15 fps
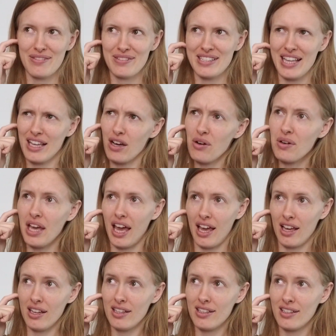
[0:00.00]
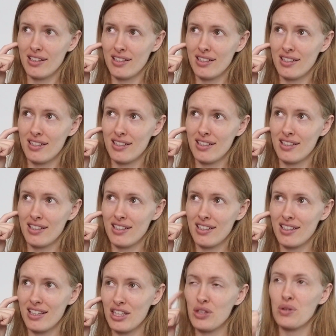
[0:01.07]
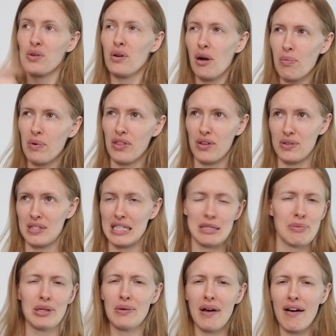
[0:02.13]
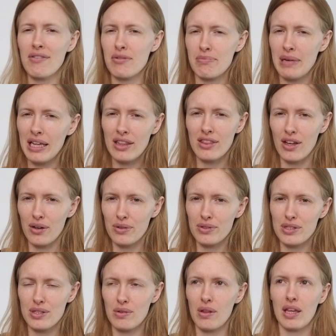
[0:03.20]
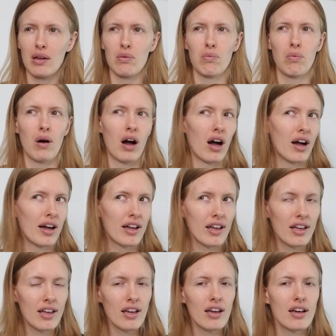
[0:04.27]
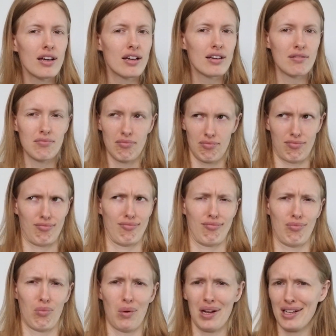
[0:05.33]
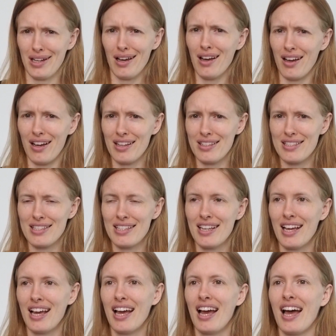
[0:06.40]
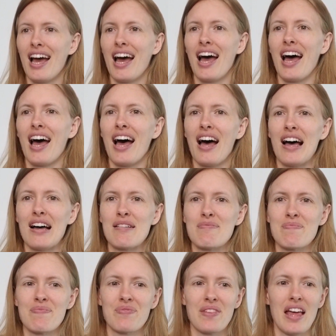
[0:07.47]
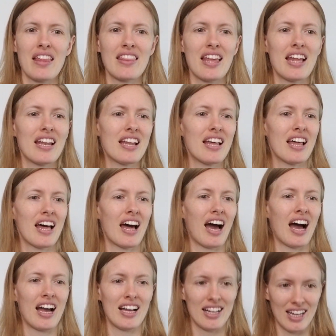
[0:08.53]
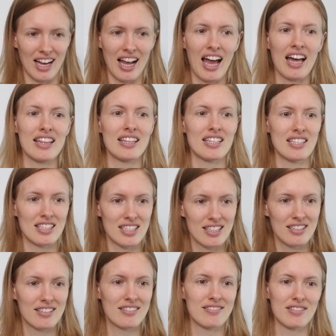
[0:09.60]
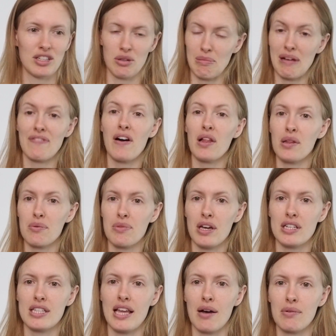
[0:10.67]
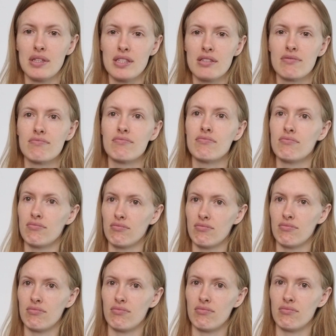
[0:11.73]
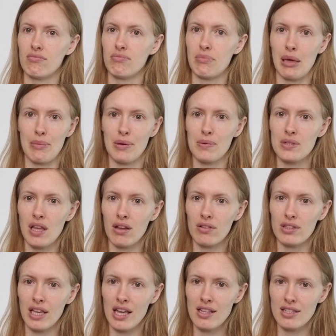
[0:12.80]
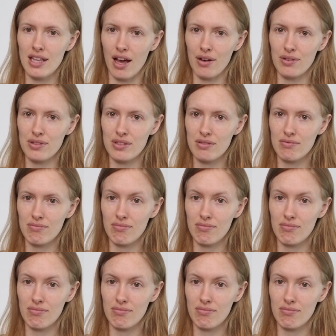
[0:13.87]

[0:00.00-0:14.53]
Was like, okay, you grew up with those things, but you haven't made those. So like, why not? And then I had this, you know, my follow-up thought to that was, maybe it was Uncle Dan's house.